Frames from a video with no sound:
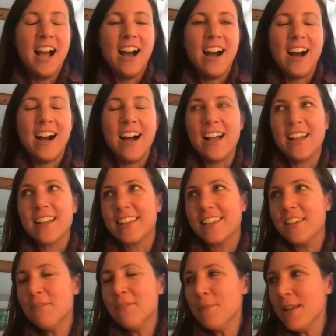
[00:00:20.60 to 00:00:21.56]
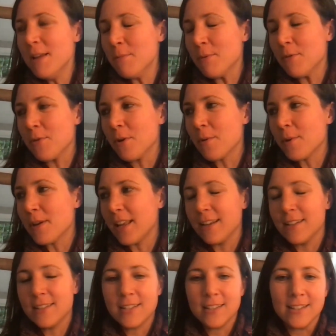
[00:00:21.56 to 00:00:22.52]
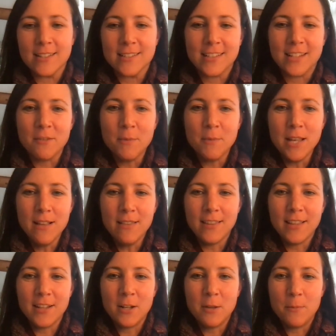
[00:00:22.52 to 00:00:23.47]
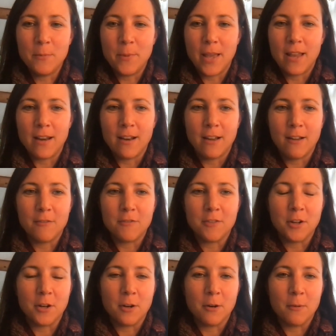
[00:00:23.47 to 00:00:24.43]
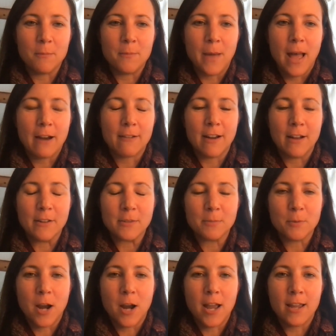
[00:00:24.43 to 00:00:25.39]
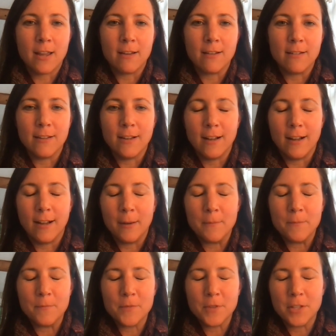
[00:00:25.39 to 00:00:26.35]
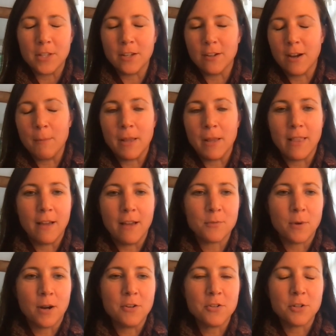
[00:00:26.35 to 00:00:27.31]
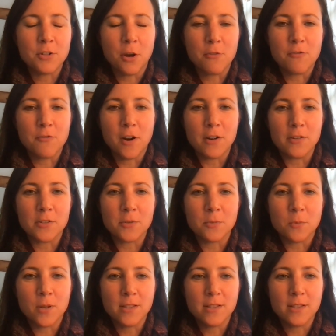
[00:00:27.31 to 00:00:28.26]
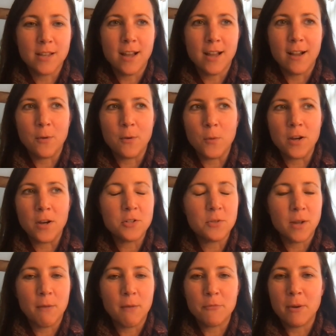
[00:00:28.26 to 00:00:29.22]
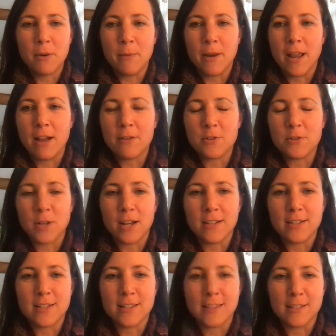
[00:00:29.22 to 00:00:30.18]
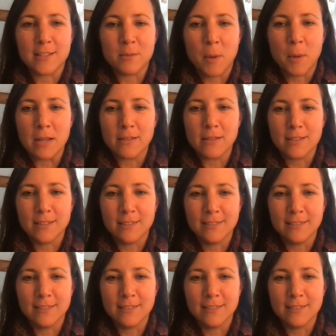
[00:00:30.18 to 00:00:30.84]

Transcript: Uh, give me, before we get into this, give me a little bit of your backgrounds. Brian, um, you're on my left. Why don't you go first? What's uh, Where'd you come from and how'd you get into this space?